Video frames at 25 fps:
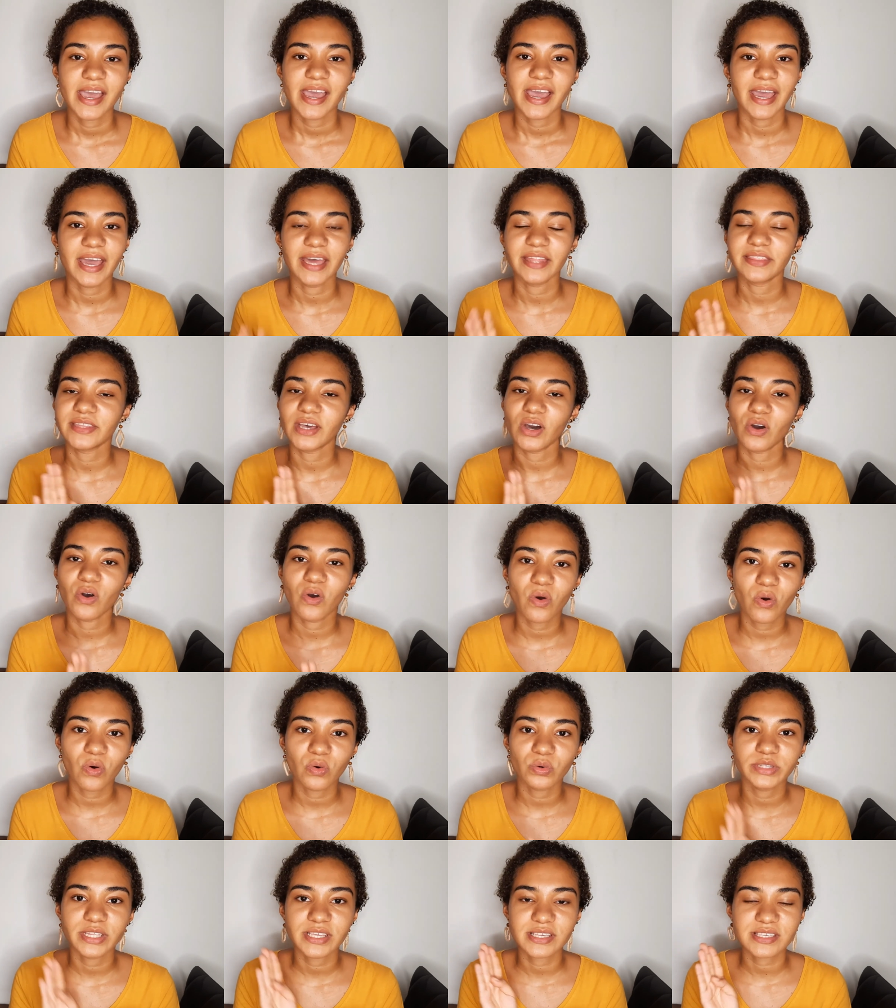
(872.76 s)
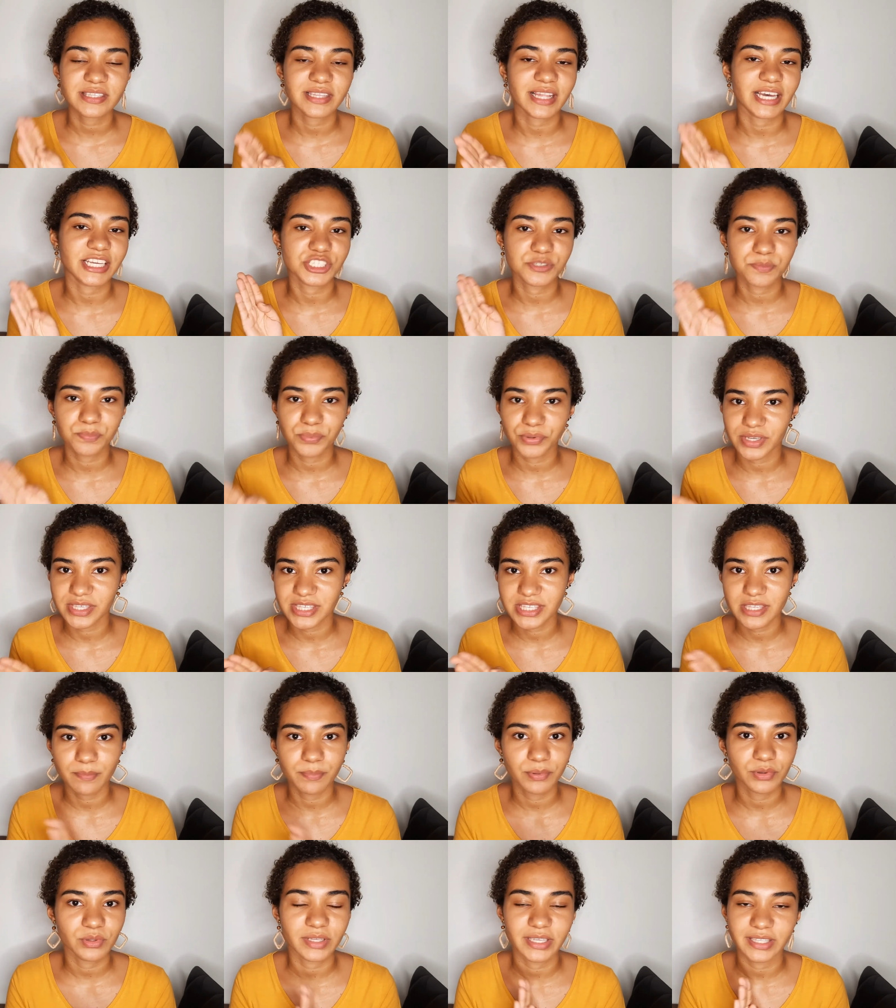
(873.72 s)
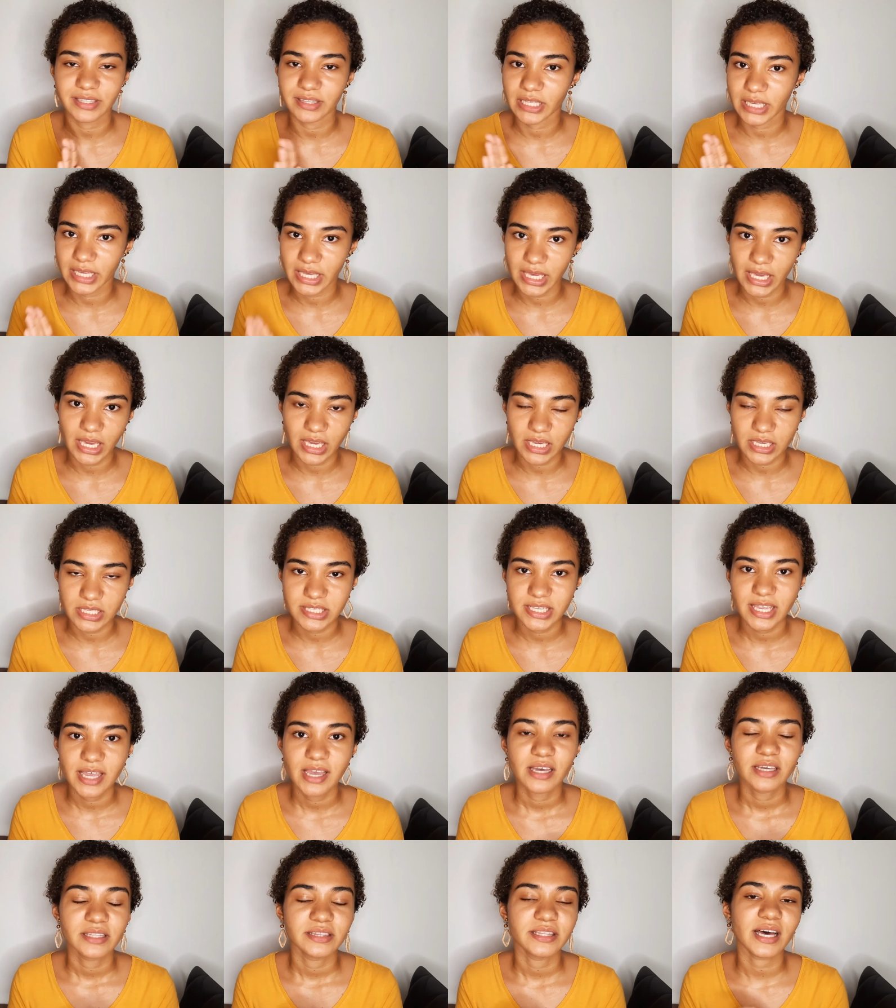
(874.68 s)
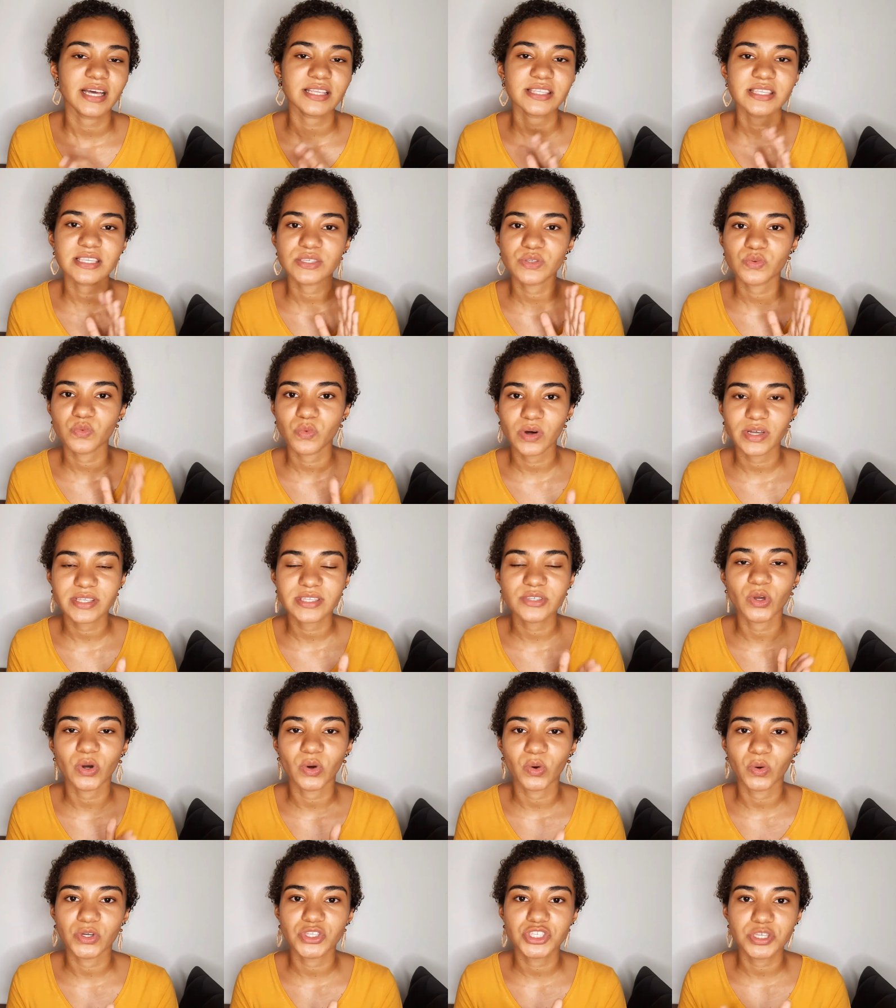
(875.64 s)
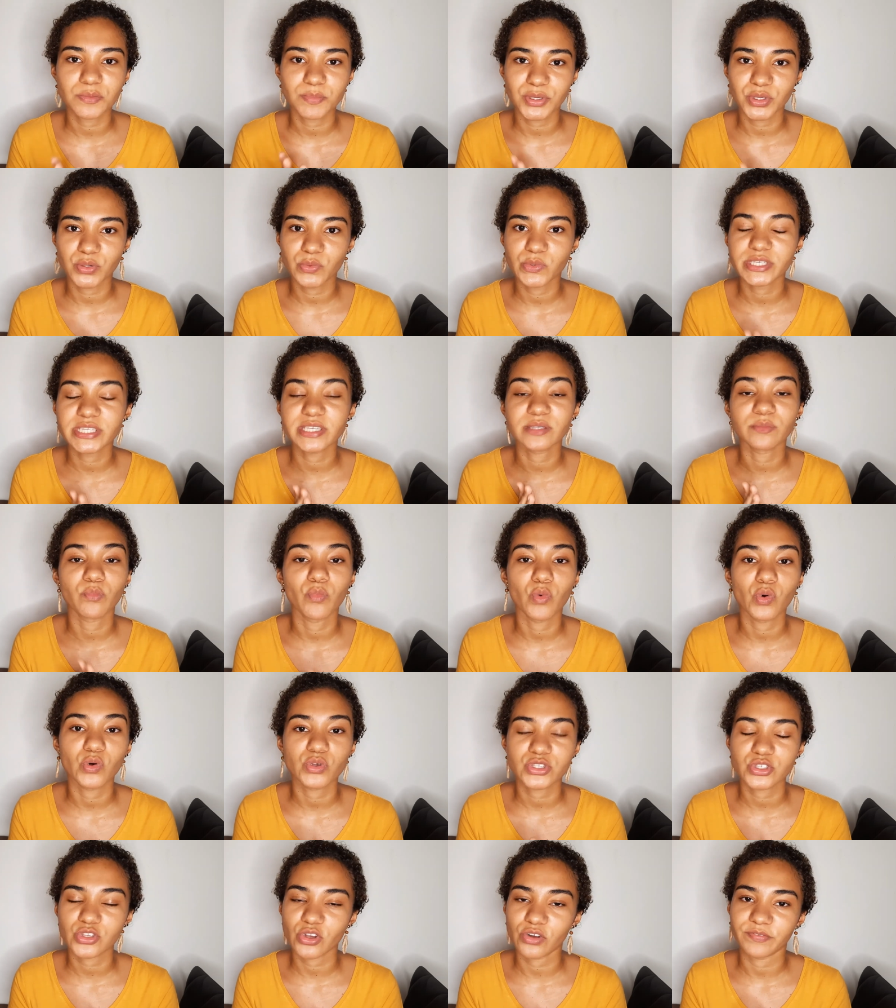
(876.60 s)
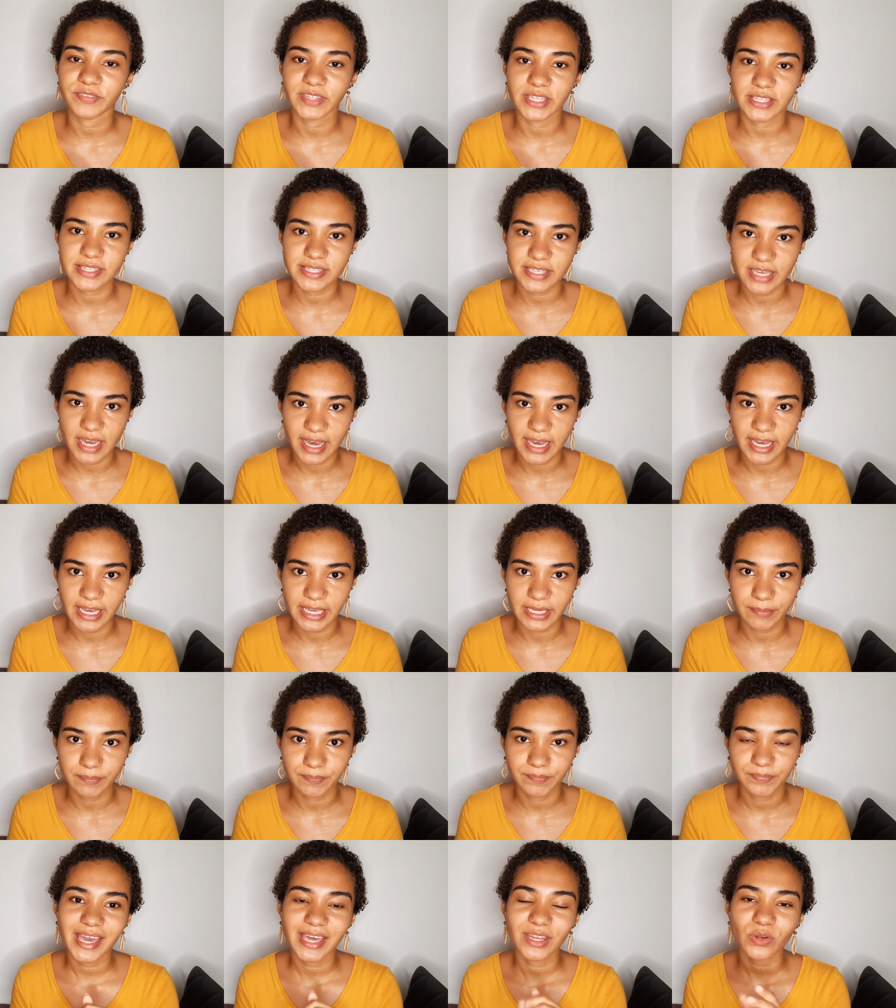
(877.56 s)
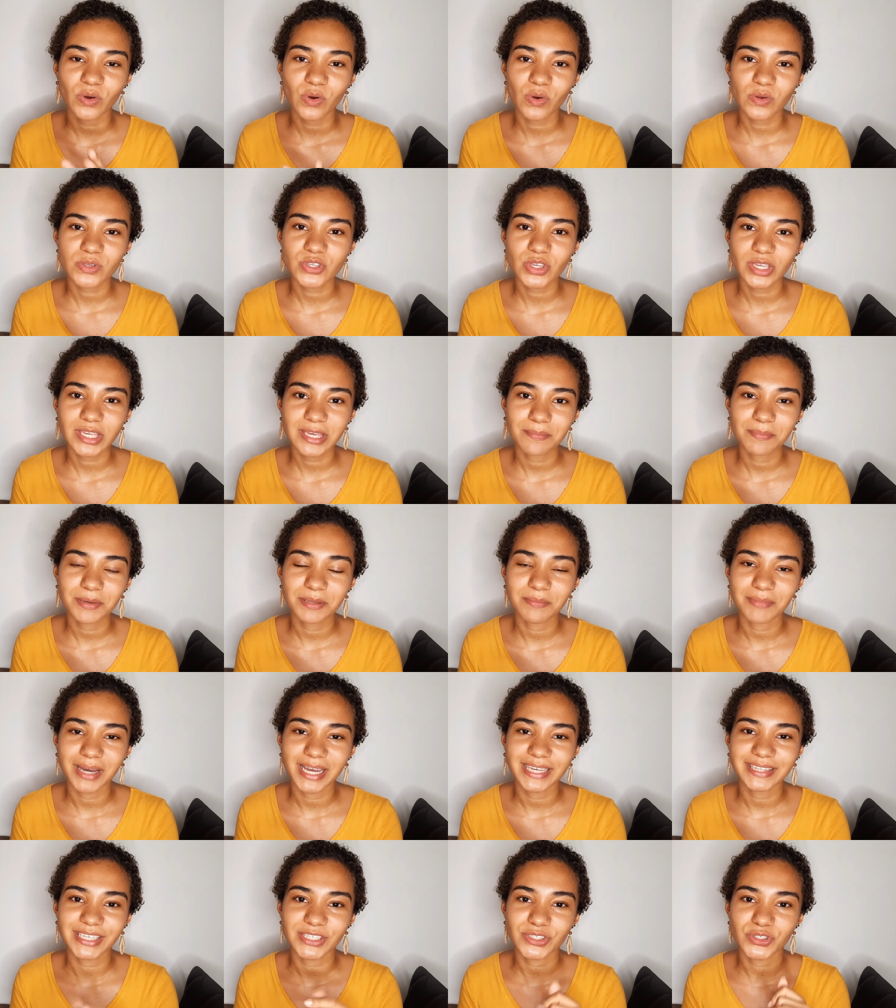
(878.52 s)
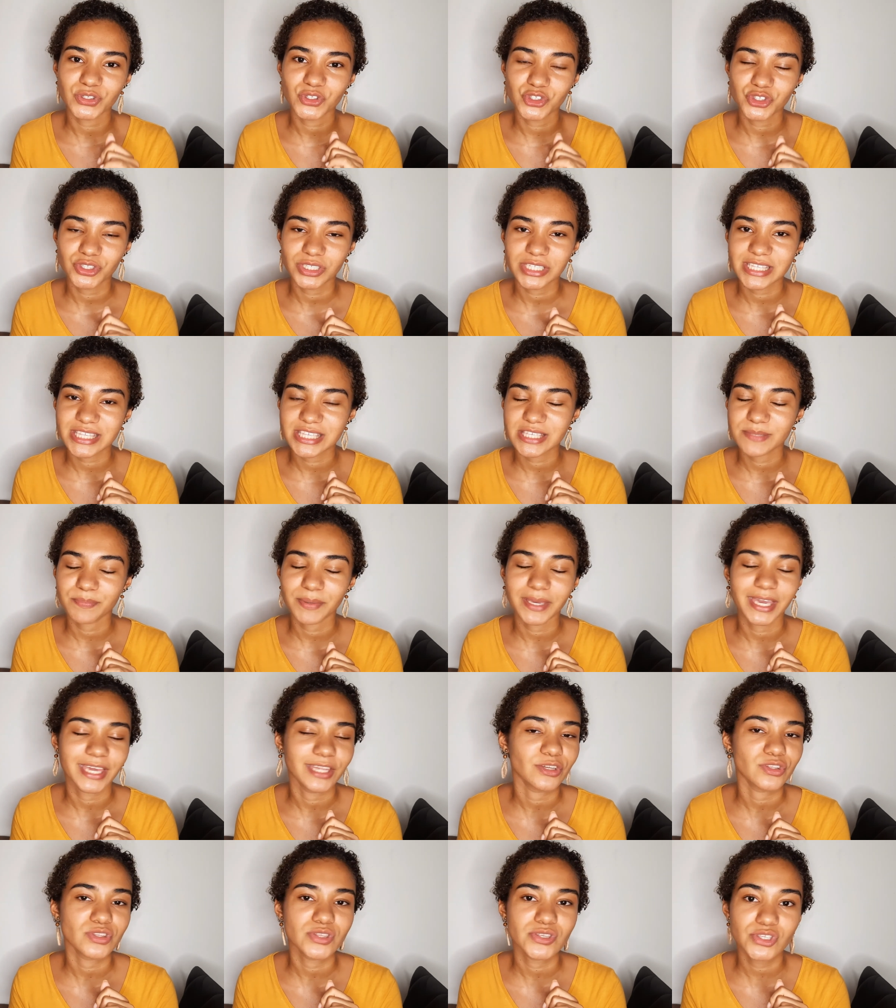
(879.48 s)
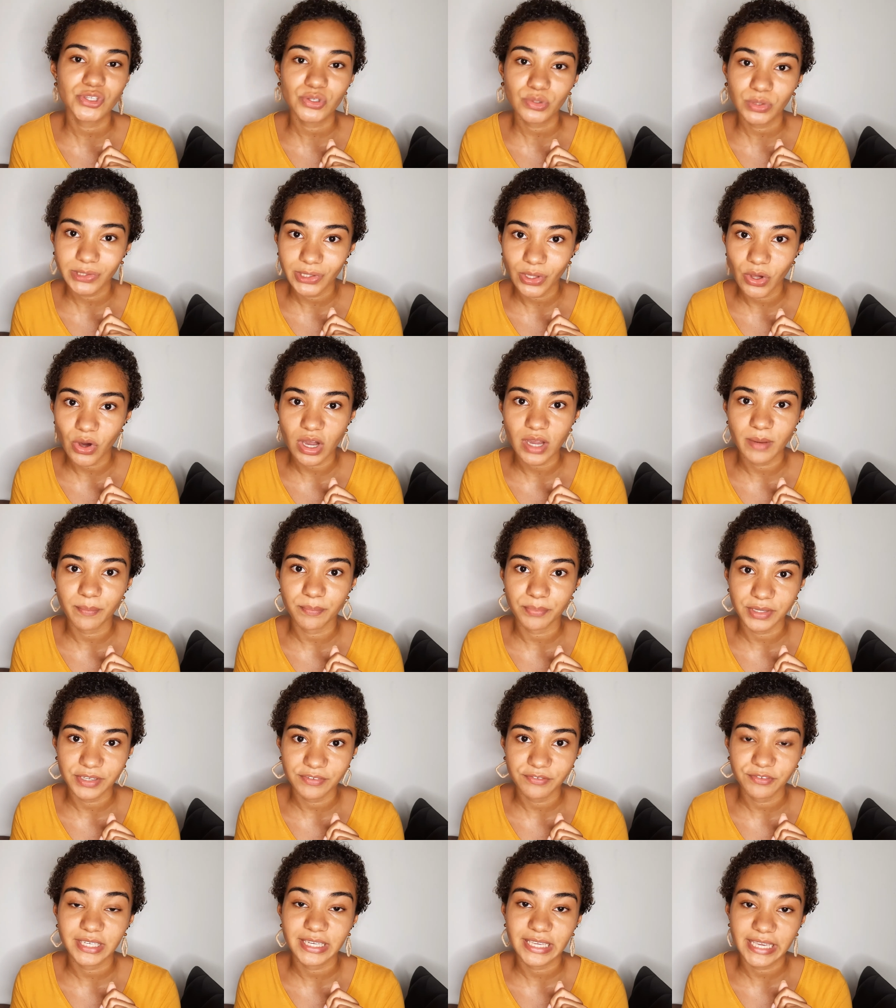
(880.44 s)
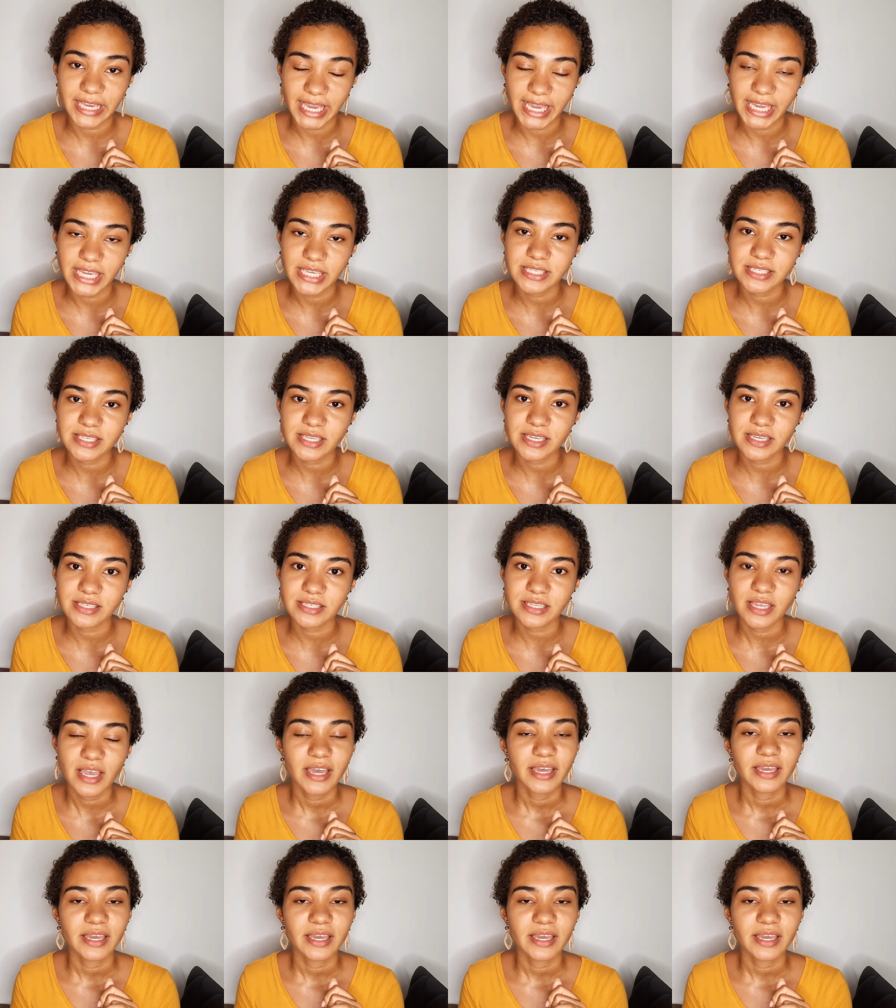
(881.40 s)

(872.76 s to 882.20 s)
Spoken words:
and the holding slash principle in the case. That is what you're going to be using most of the time. And also keep in mind that you shouldn't spend too long briefing cases.